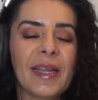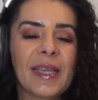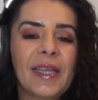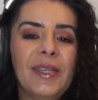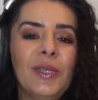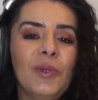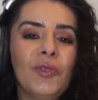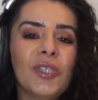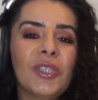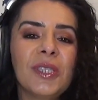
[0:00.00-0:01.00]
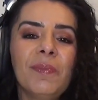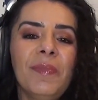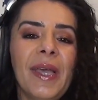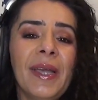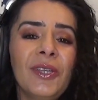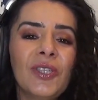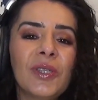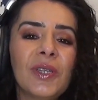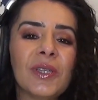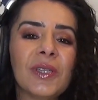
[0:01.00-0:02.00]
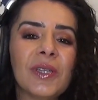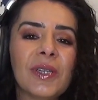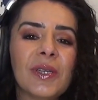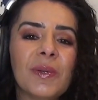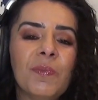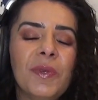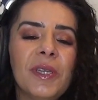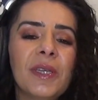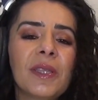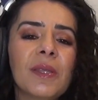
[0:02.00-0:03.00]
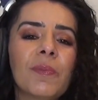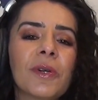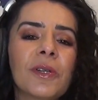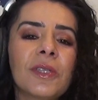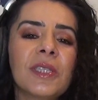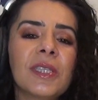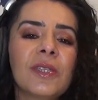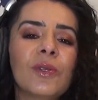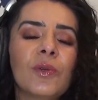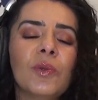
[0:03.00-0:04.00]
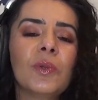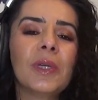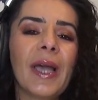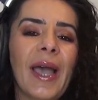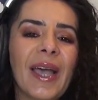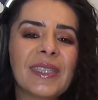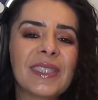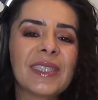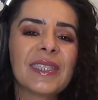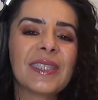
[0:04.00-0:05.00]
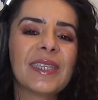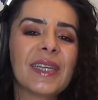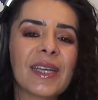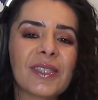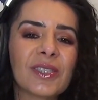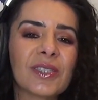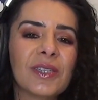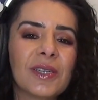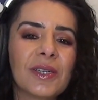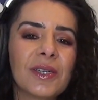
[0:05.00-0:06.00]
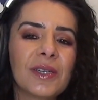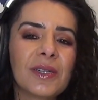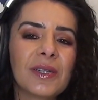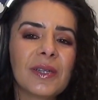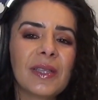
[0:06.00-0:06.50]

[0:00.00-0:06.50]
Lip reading: Can you just imagine being the person who has to sit next to her?